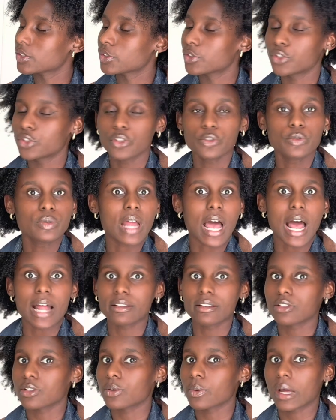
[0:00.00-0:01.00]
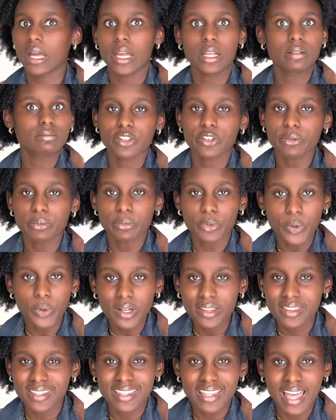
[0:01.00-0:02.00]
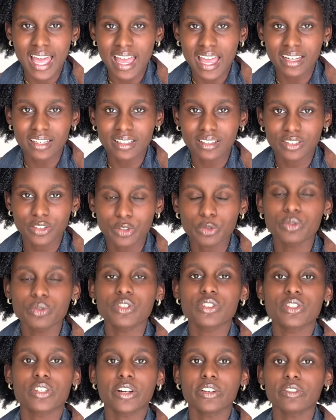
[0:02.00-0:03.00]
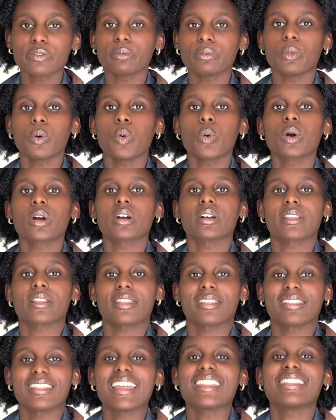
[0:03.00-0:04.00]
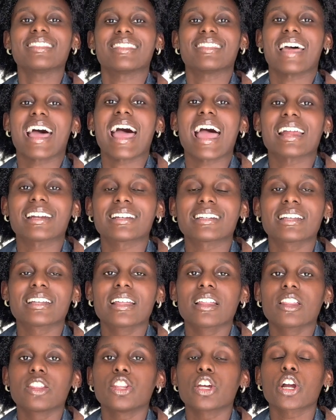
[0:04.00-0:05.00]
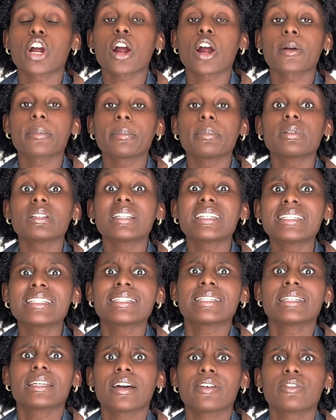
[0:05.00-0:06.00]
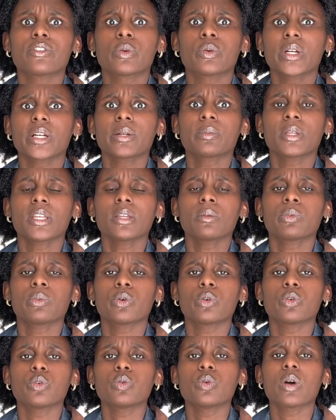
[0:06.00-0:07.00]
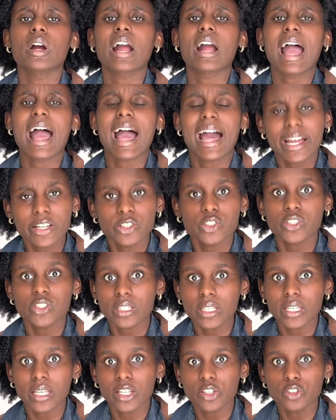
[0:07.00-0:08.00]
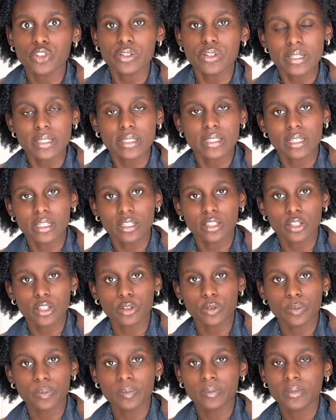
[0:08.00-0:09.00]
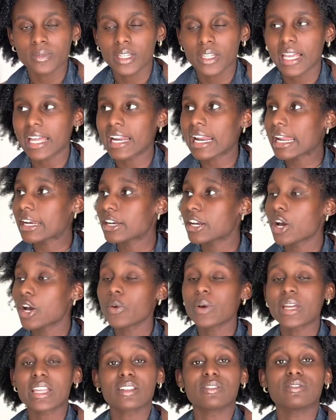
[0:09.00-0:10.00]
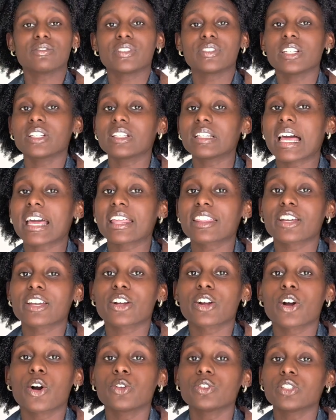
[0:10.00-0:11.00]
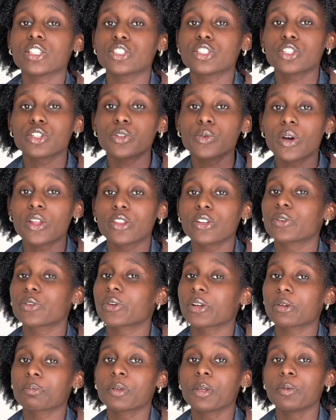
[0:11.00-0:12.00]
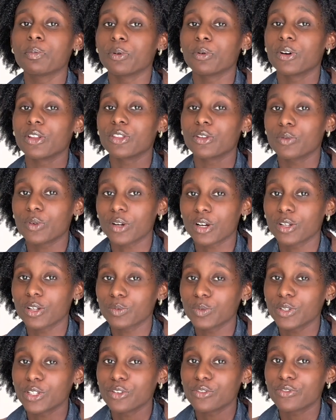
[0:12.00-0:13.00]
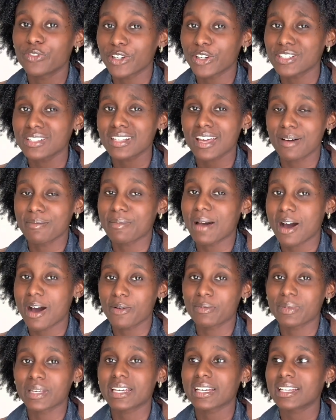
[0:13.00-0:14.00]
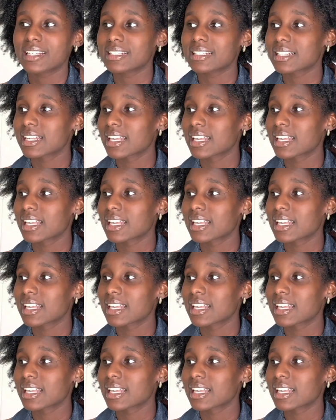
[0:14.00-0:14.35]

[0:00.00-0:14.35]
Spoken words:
Do not do it. You're more than that. You deserve more than that. There are plenty of queer people who are actually interested in you. And I know it can feel like there are only 2 other queer people in the world when you first come out, because